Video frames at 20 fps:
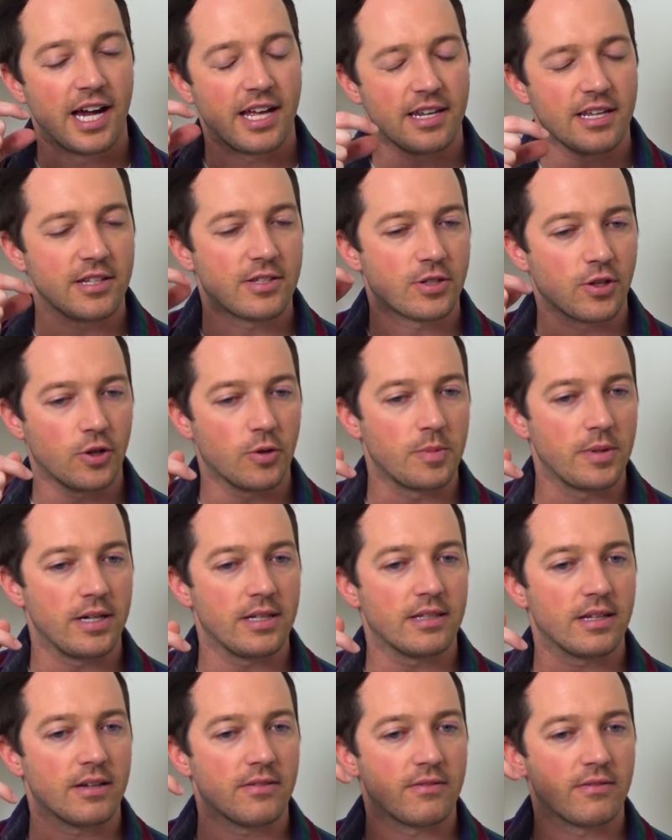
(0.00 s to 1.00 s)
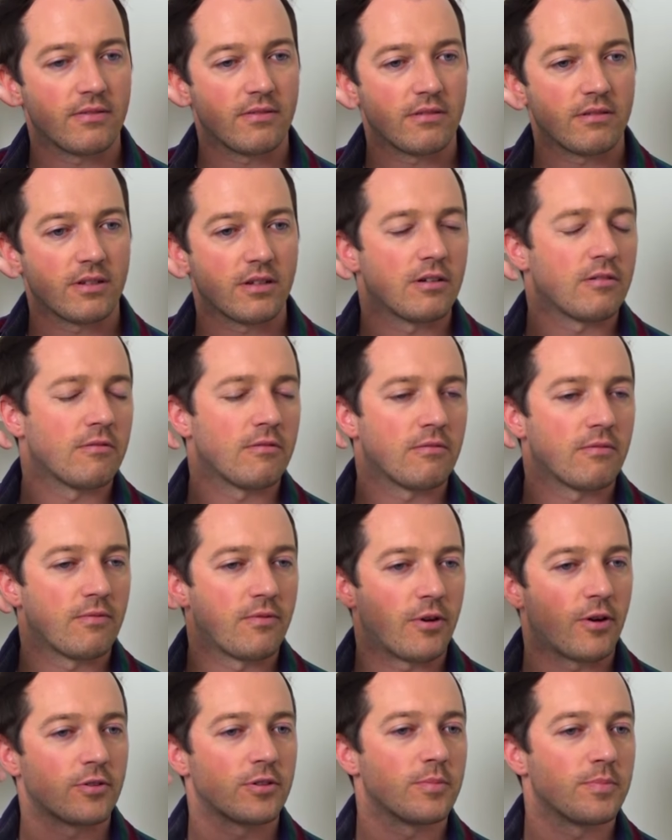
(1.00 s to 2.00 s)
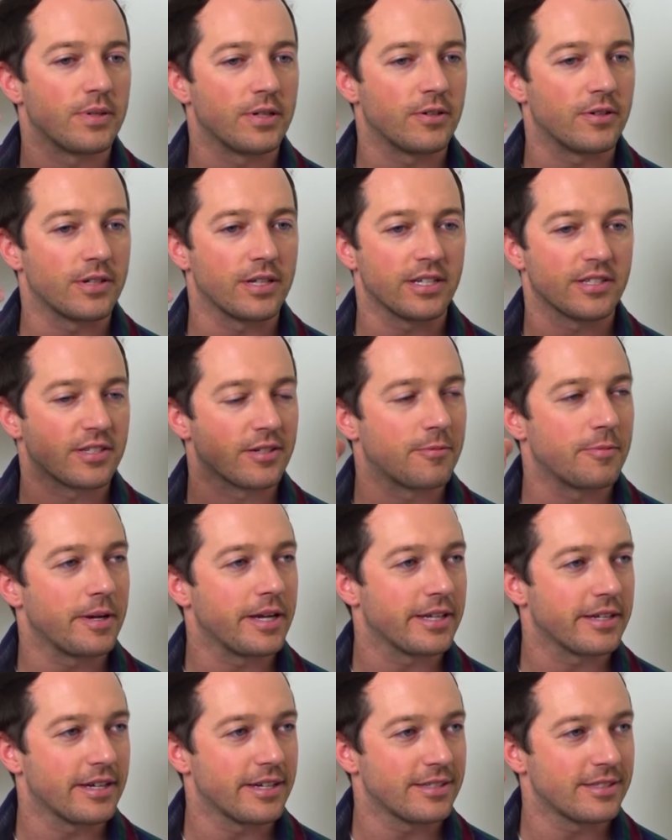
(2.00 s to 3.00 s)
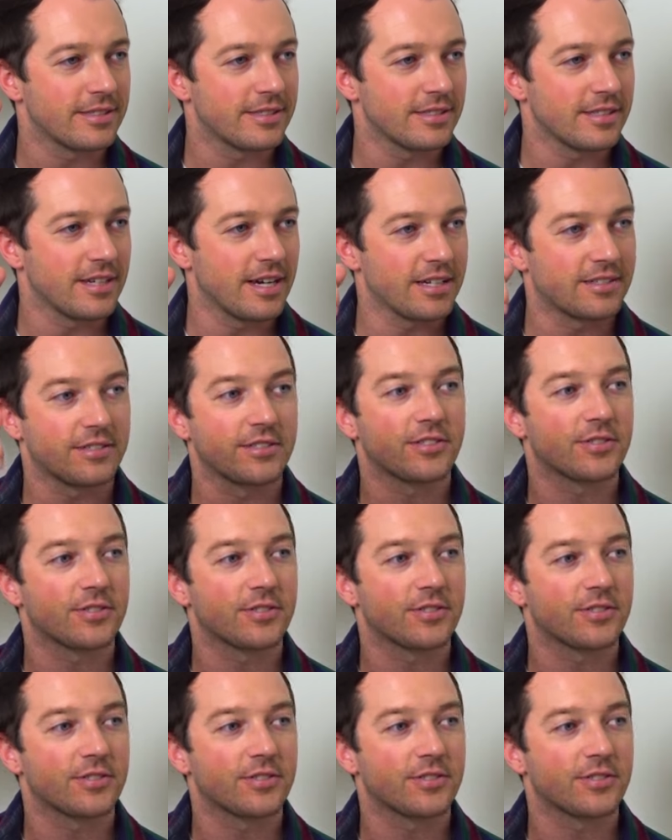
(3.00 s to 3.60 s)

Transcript: And he told me that, vulnerability isn't a weakness. It's a